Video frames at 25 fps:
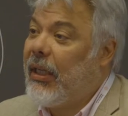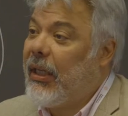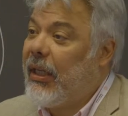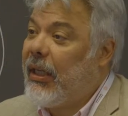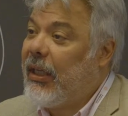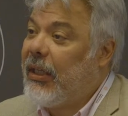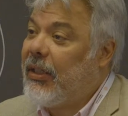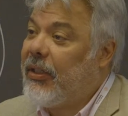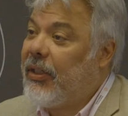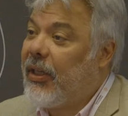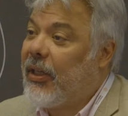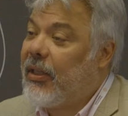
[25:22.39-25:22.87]

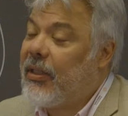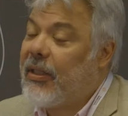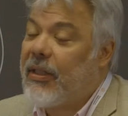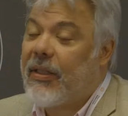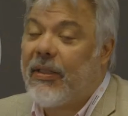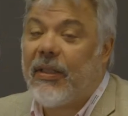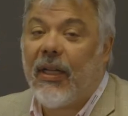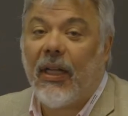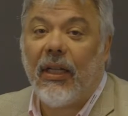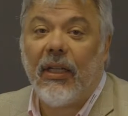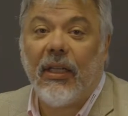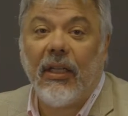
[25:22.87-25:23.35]
in the
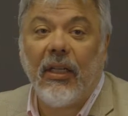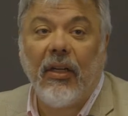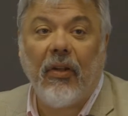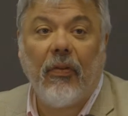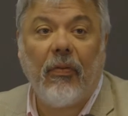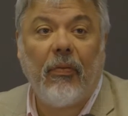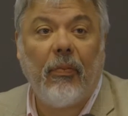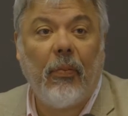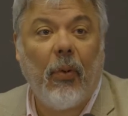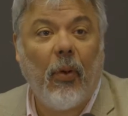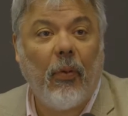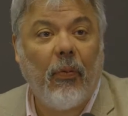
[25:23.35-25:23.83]
understanding
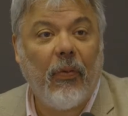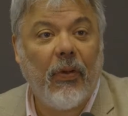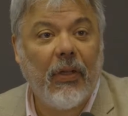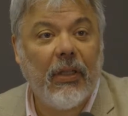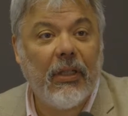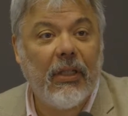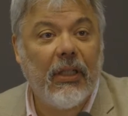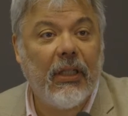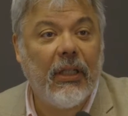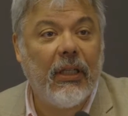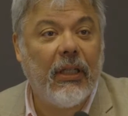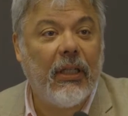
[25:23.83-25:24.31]
of
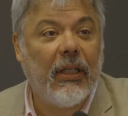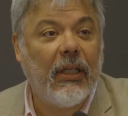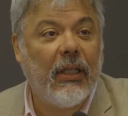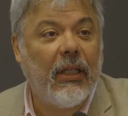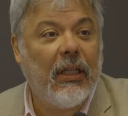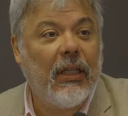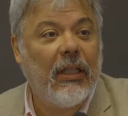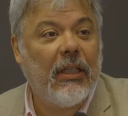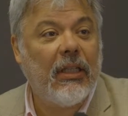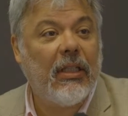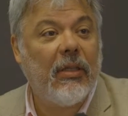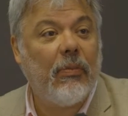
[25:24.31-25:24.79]
poverty,
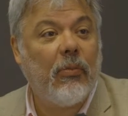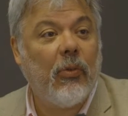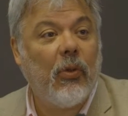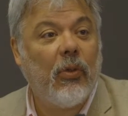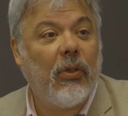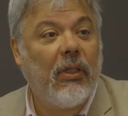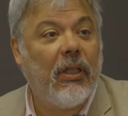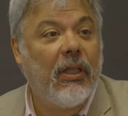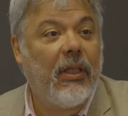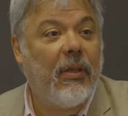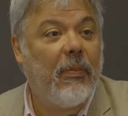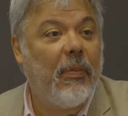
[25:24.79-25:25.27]
the
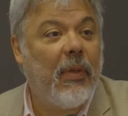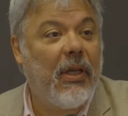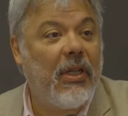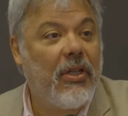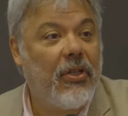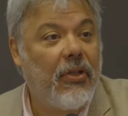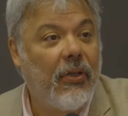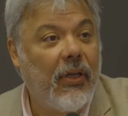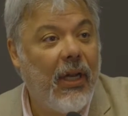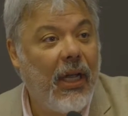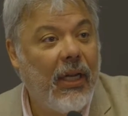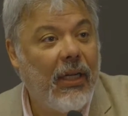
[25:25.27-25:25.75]

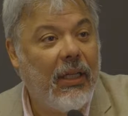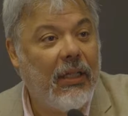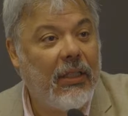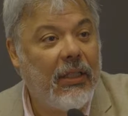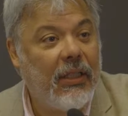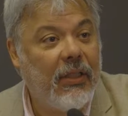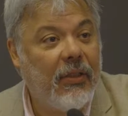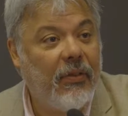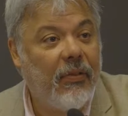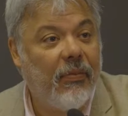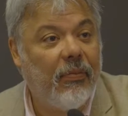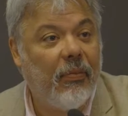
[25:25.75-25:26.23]

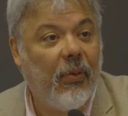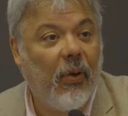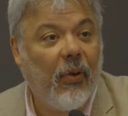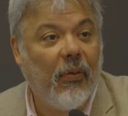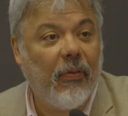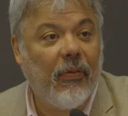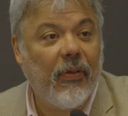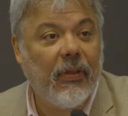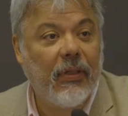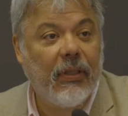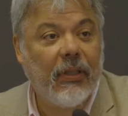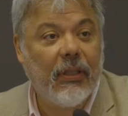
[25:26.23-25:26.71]
multidimensionality of
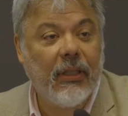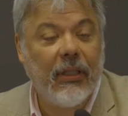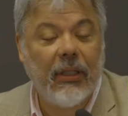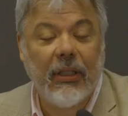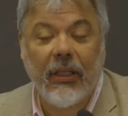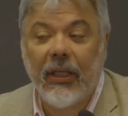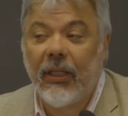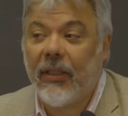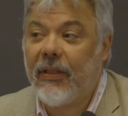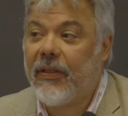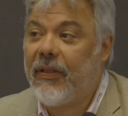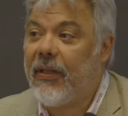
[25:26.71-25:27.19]
poverty,
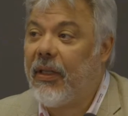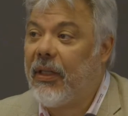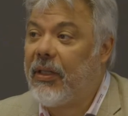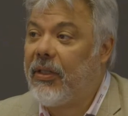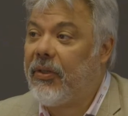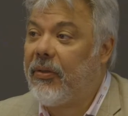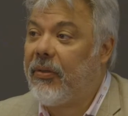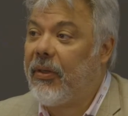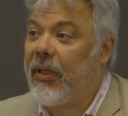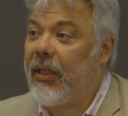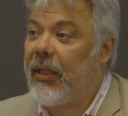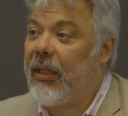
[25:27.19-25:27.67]

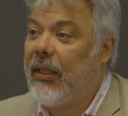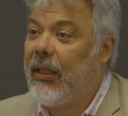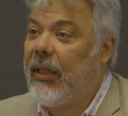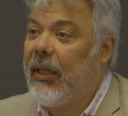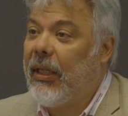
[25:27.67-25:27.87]
etc.